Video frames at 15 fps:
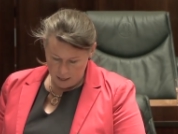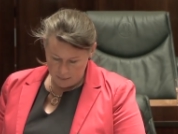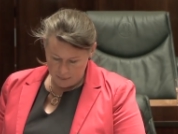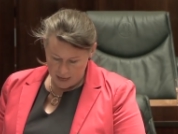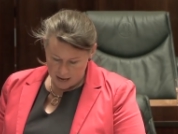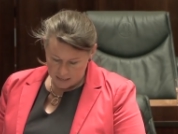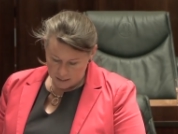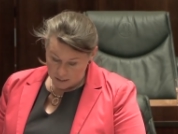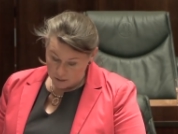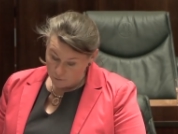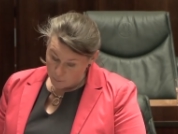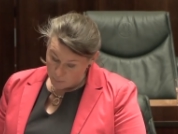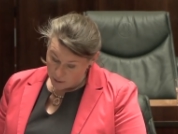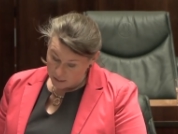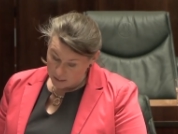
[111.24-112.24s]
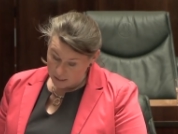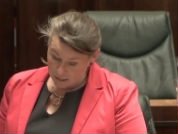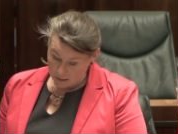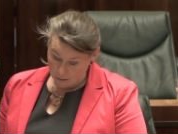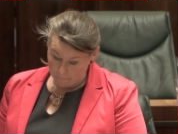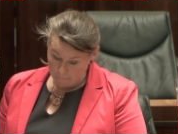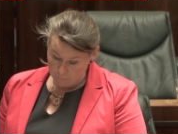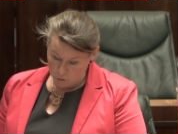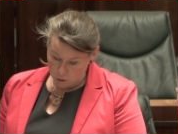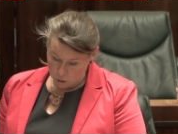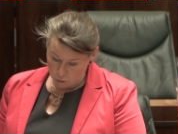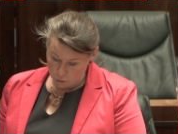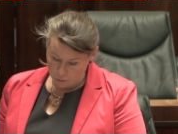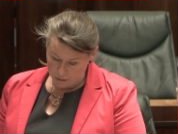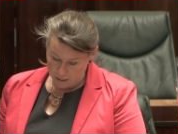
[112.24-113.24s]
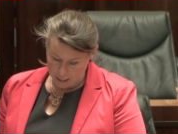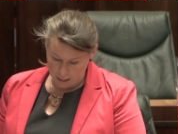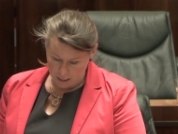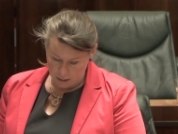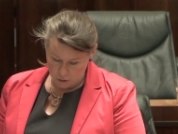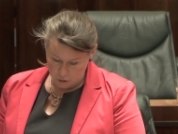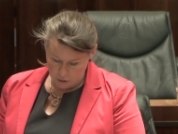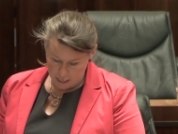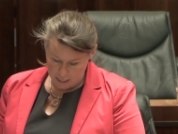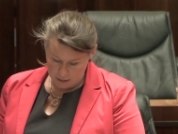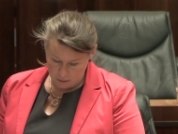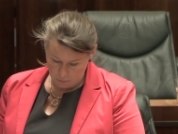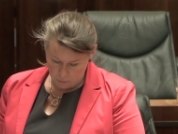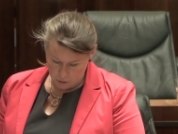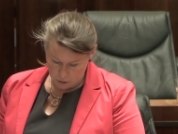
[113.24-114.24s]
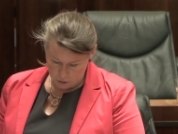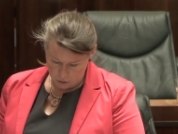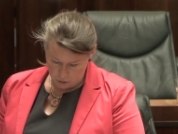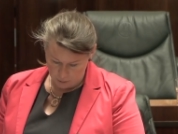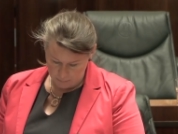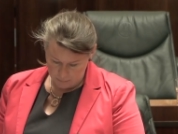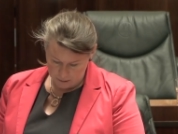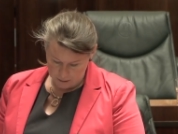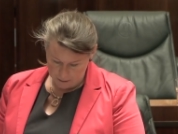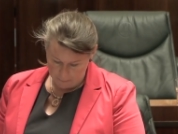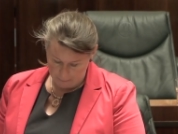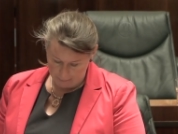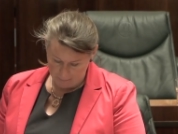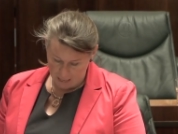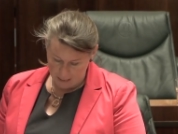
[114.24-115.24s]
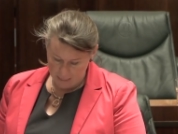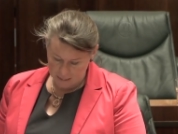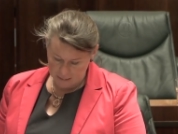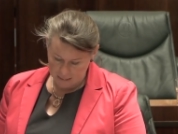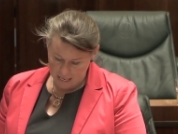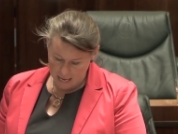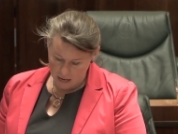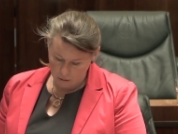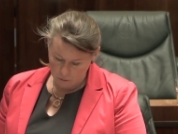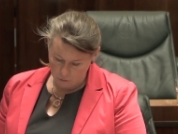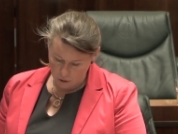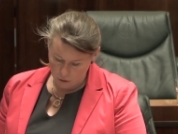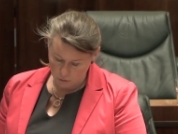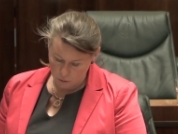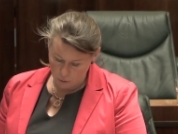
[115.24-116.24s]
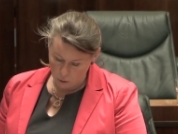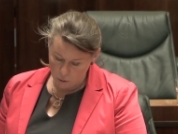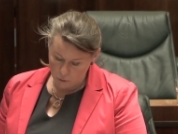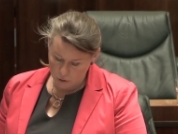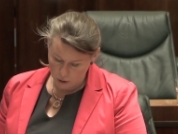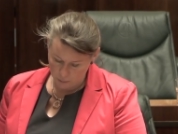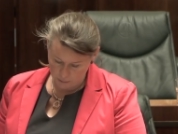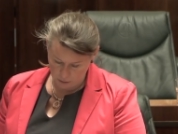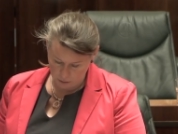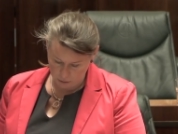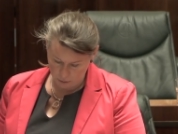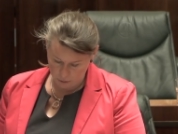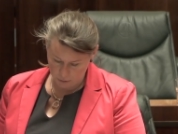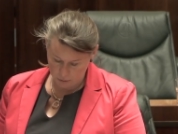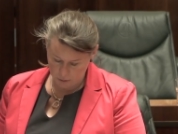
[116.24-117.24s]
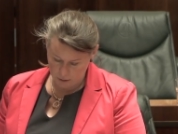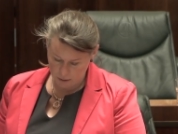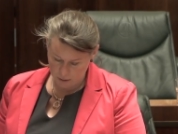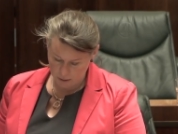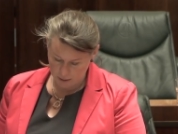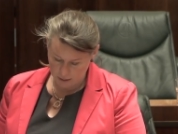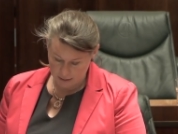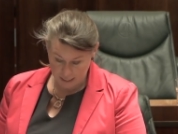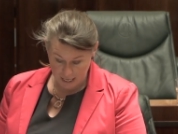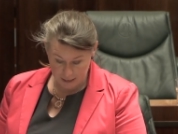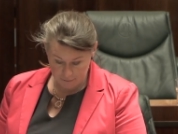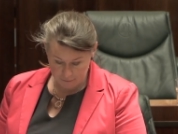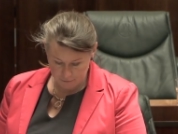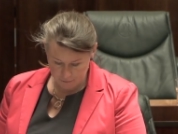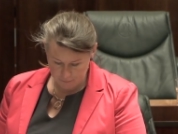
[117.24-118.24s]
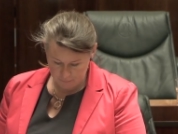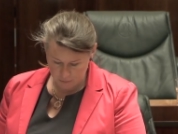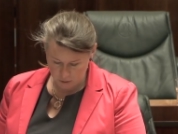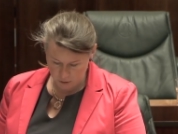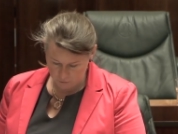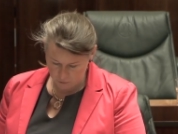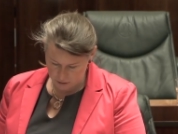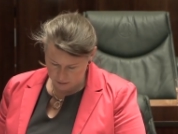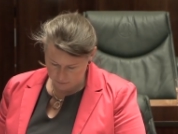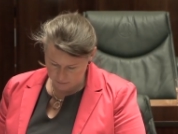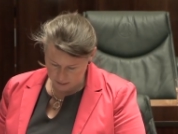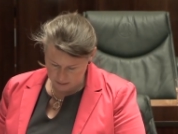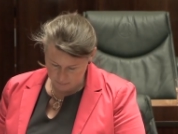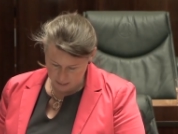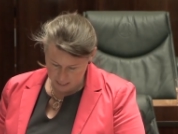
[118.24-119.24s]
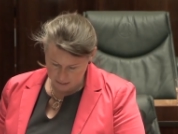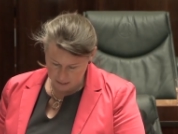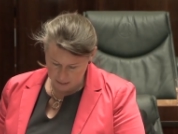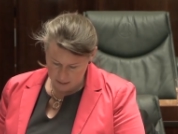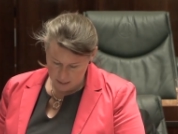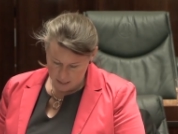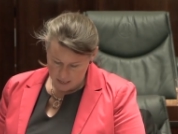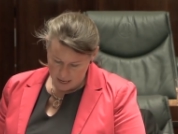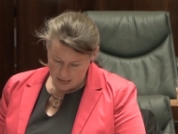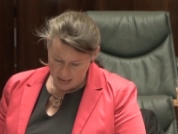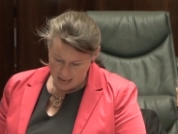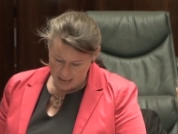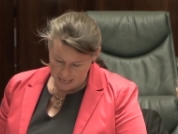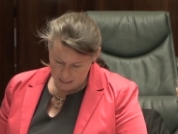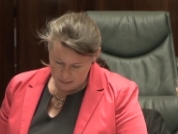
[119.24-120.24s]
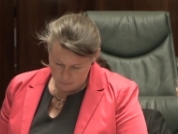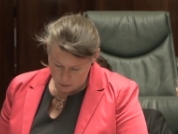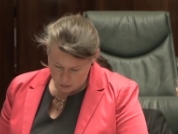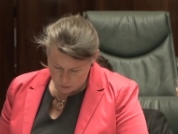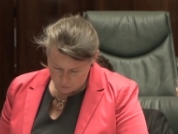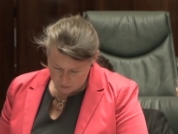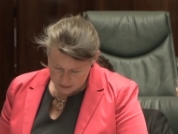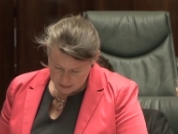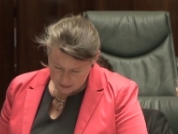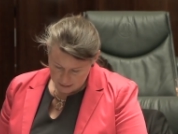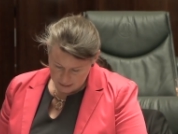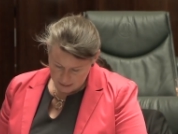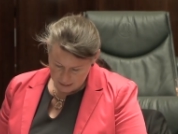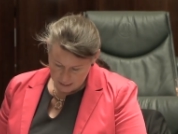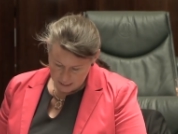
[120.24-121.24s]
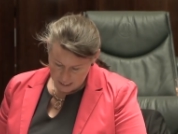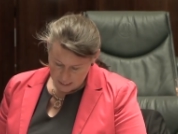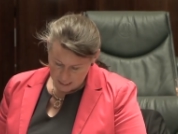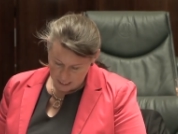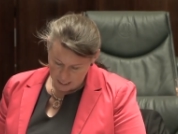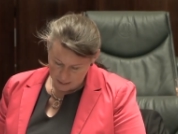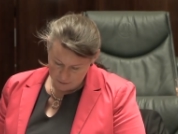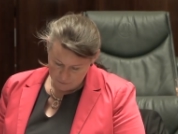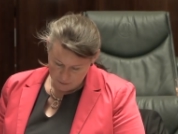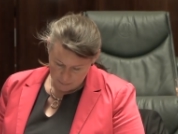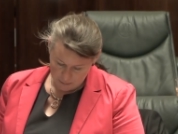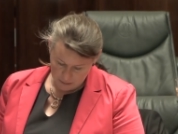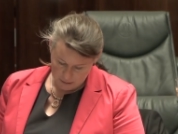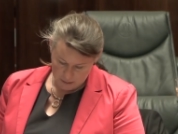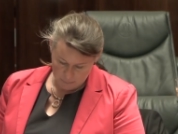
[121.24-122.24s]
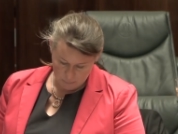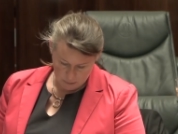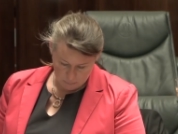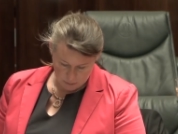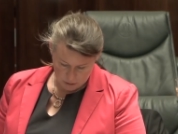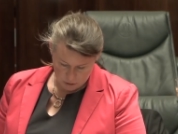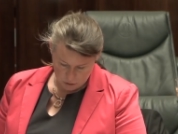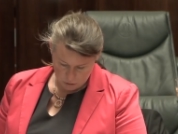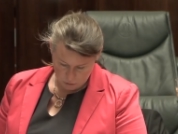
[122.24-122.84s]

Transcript: Thousands of apprentices were taught there a trade in the workshops, and that's now grown to also include TAFE, University of Tasmania, and most recently, uh, the fabulous Big Picture